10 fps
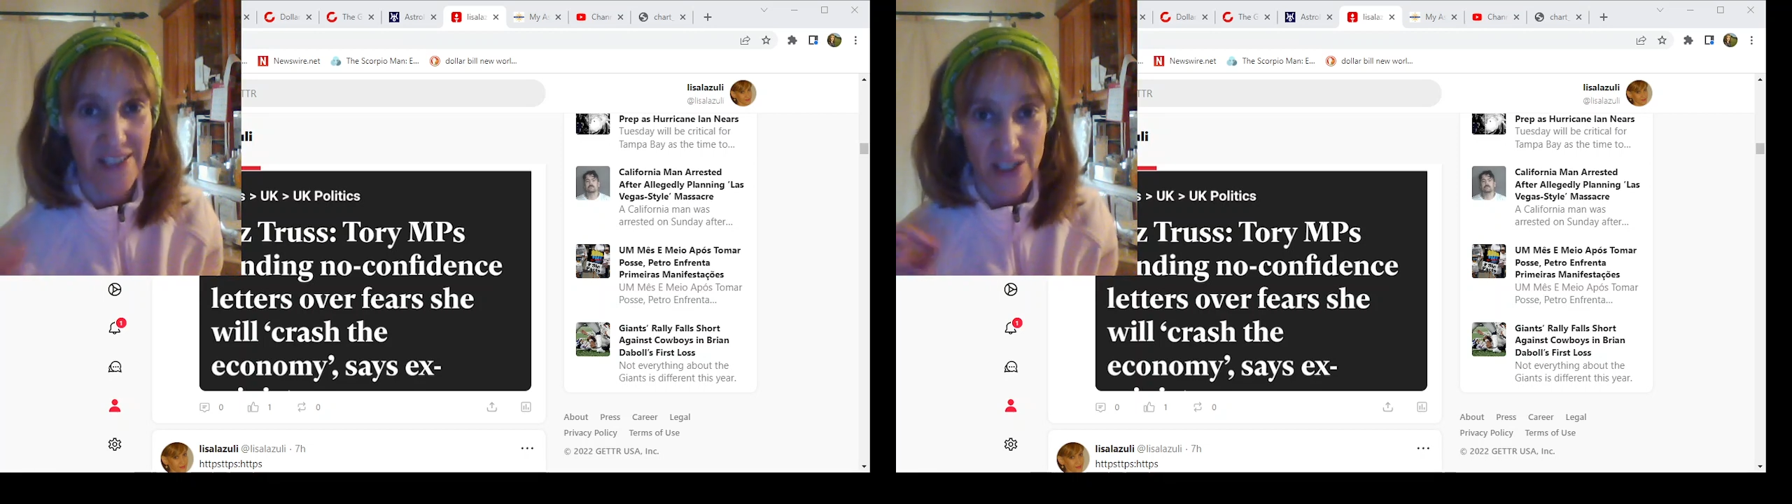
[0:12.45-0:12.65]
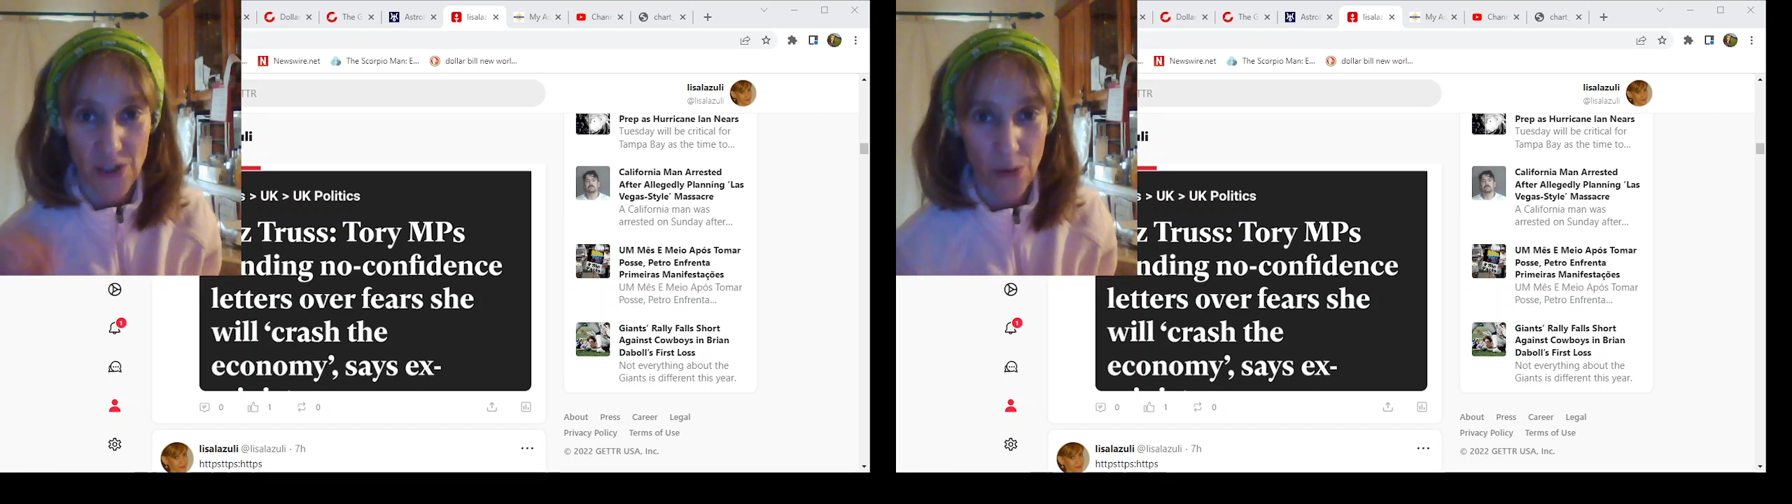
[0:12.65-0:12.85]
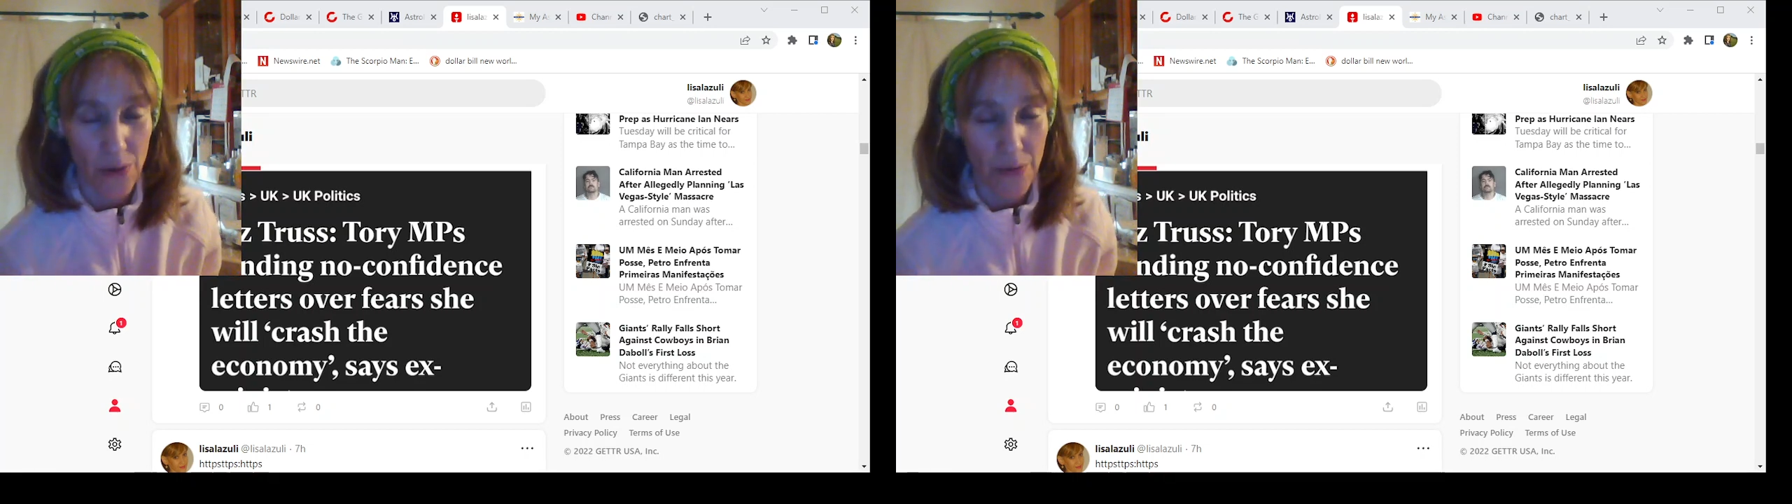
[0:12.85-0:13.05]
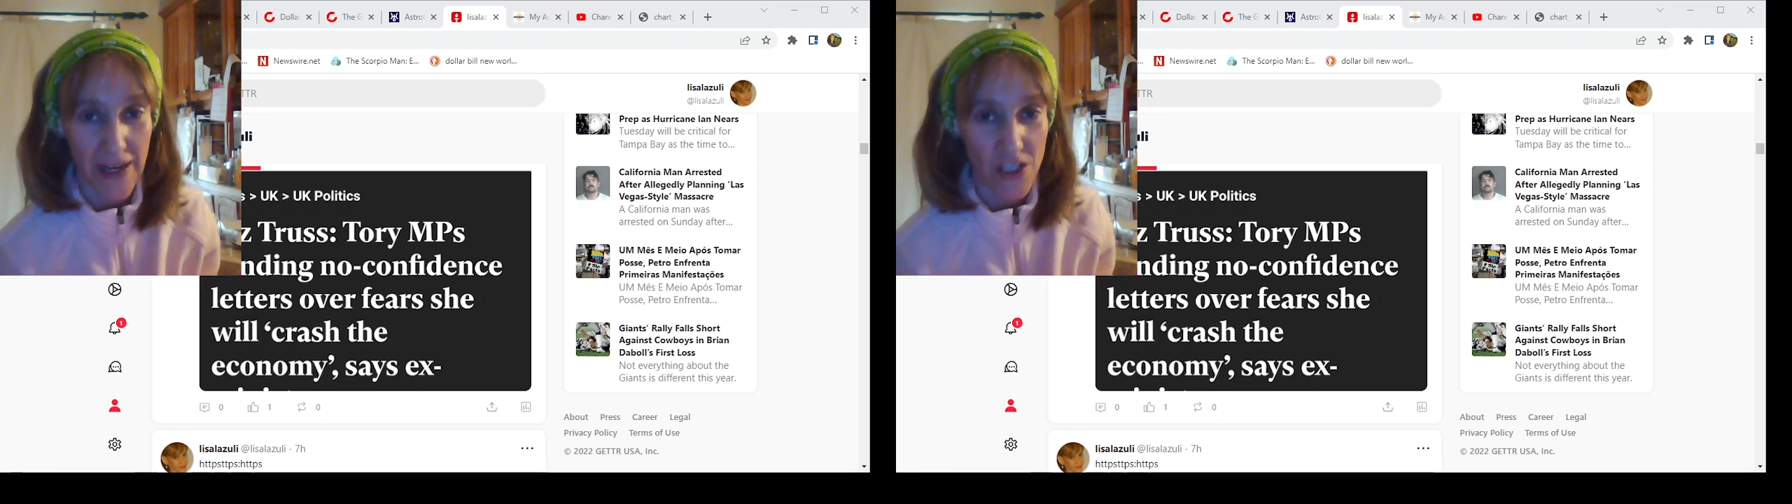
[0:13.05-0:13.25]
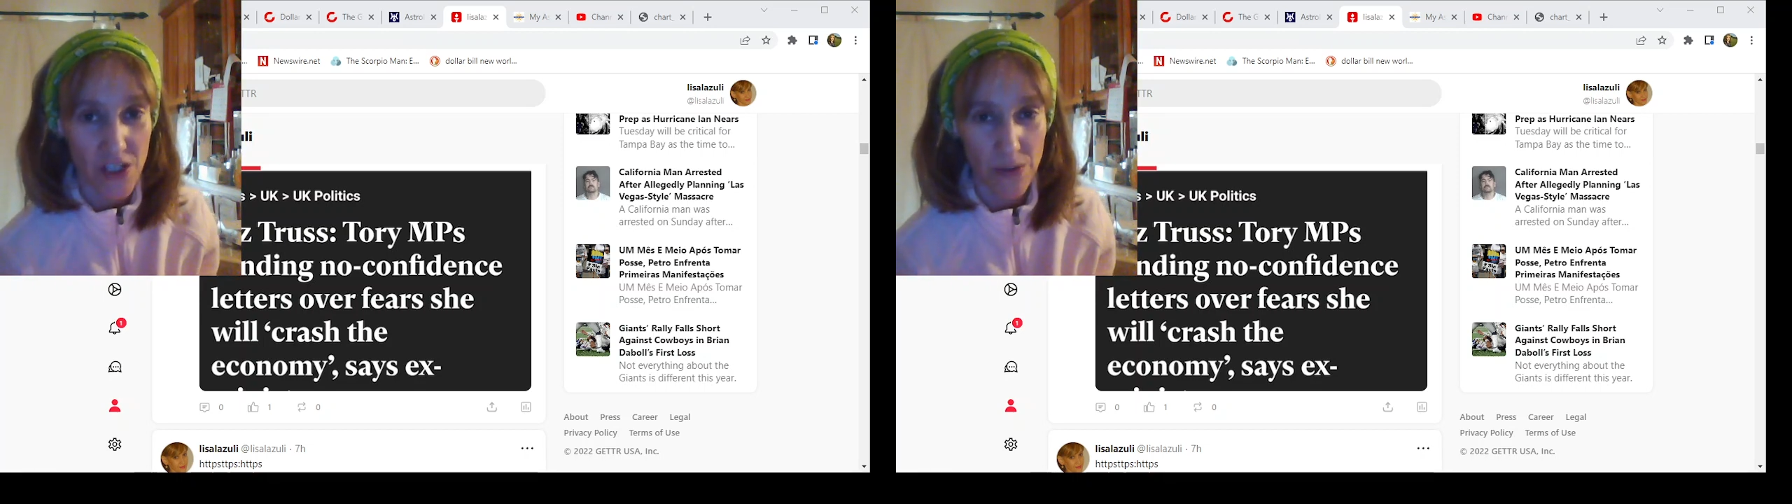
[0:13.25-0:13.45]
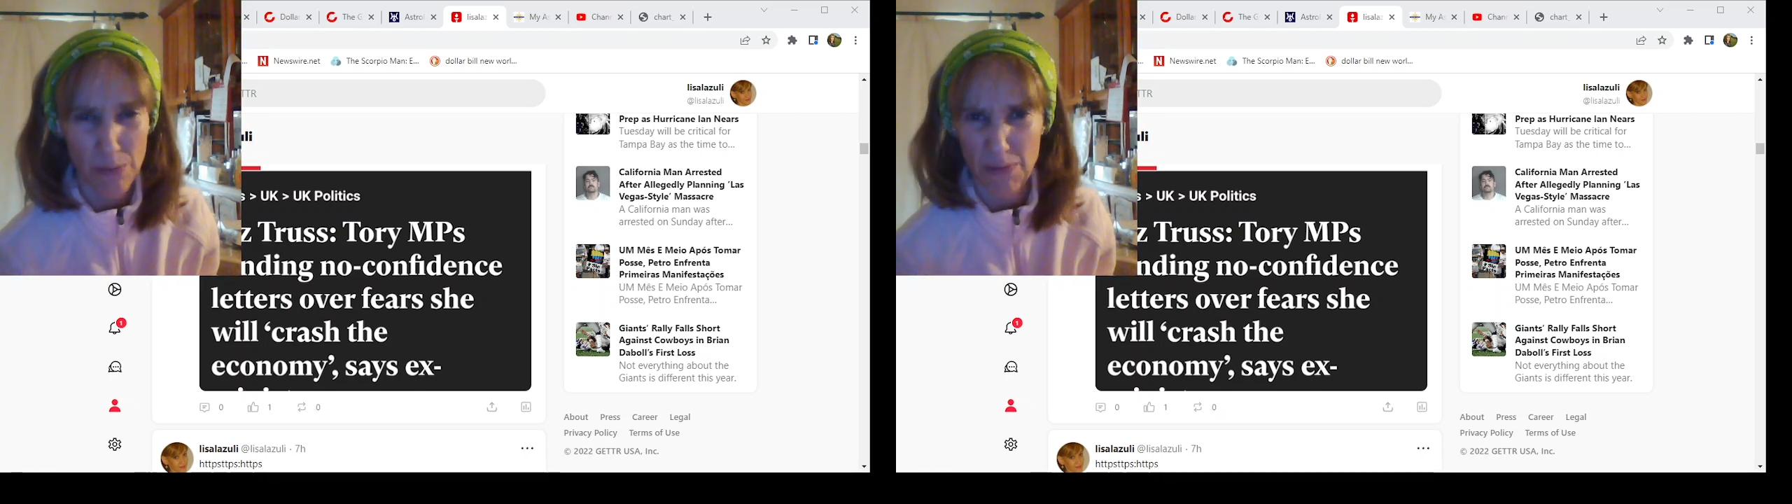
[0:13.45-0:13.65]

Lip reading: his inauguration,